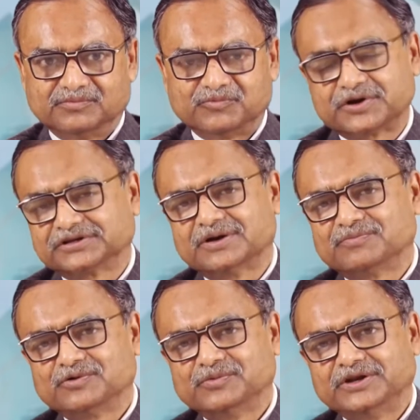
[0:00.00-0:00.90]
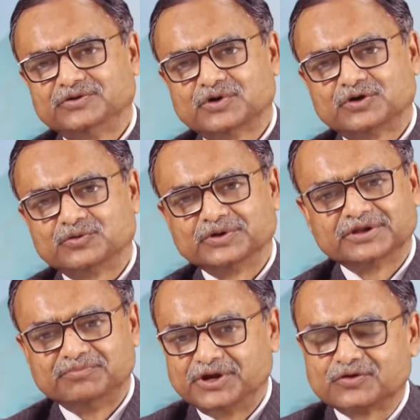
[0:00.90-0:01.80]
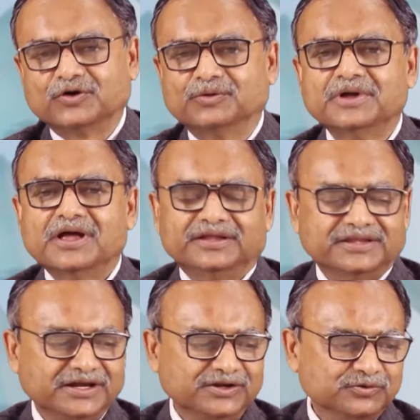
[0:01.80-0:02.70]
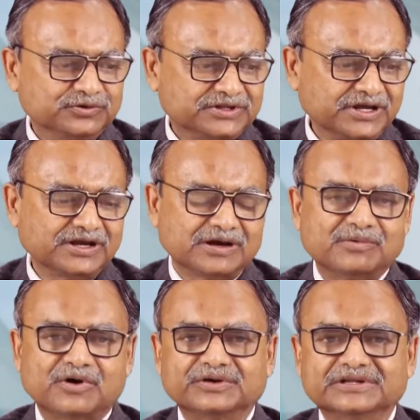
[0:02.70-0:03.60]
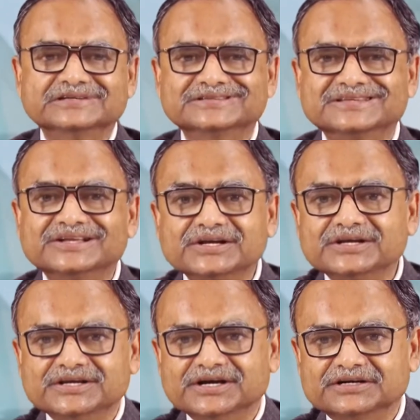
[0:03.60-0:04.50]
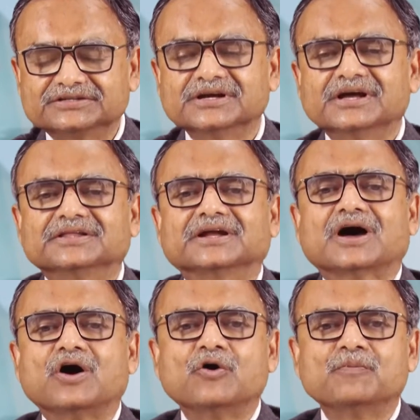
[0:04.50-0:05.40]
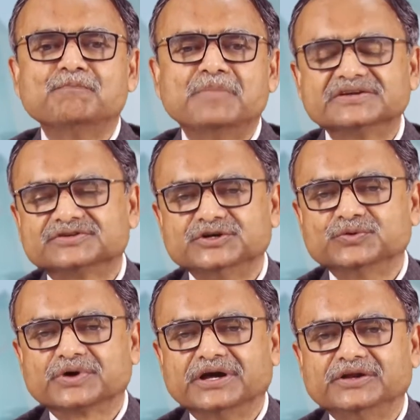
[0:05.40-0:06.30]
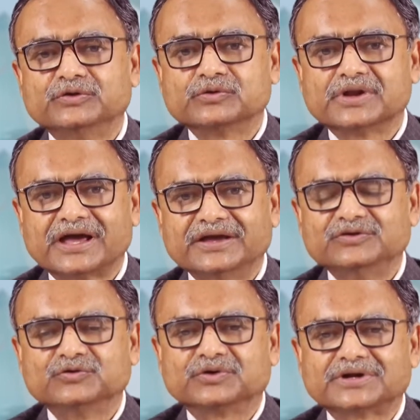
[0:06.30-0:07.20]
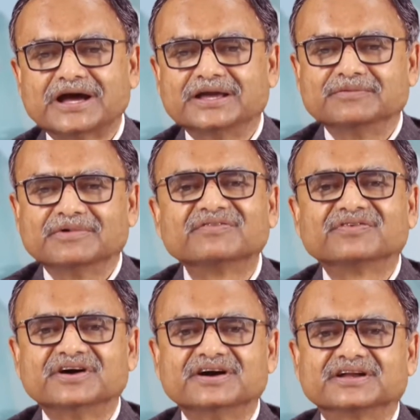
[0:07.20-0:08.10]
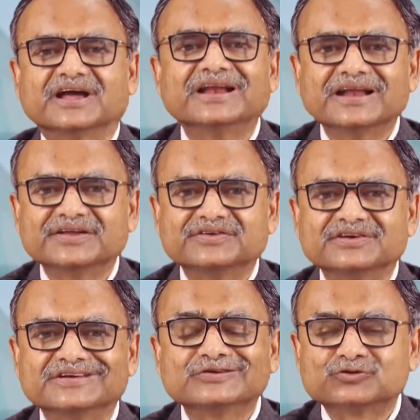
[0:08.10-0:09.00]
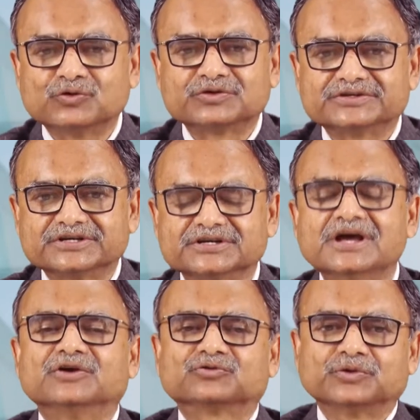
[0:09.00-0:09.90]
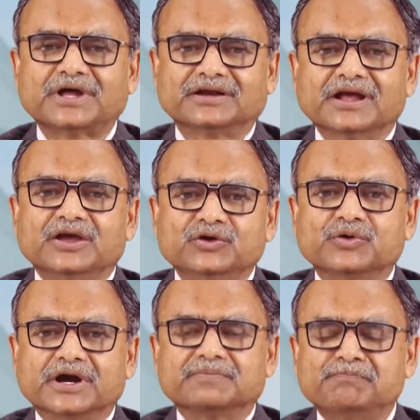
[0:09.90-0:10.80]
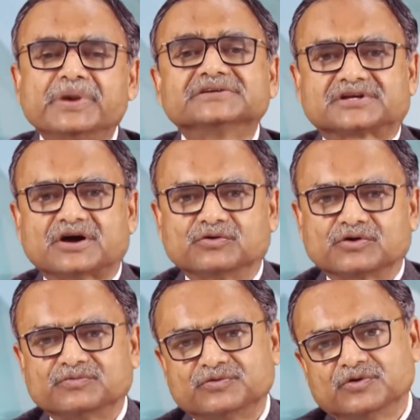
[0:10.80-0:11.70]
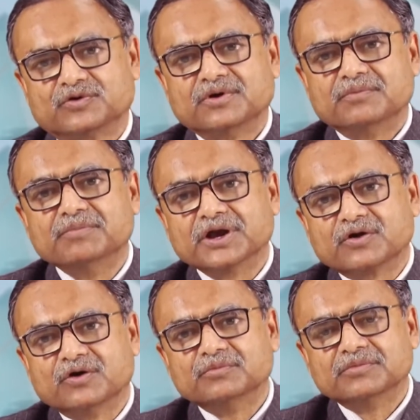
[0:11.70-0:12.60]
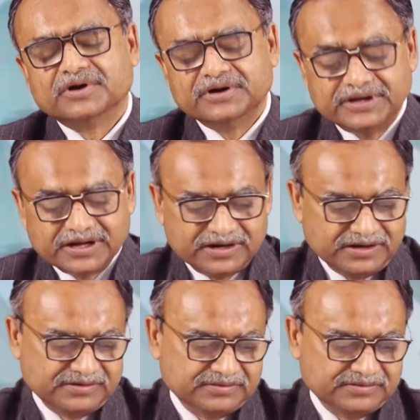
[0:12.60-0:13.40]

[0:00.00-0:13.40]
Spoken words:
For example, when you are doing the BCom, then you think about these 3 years, that how best you can utilize your time, effort, energy, resources, so that you get best out of your BCom degree.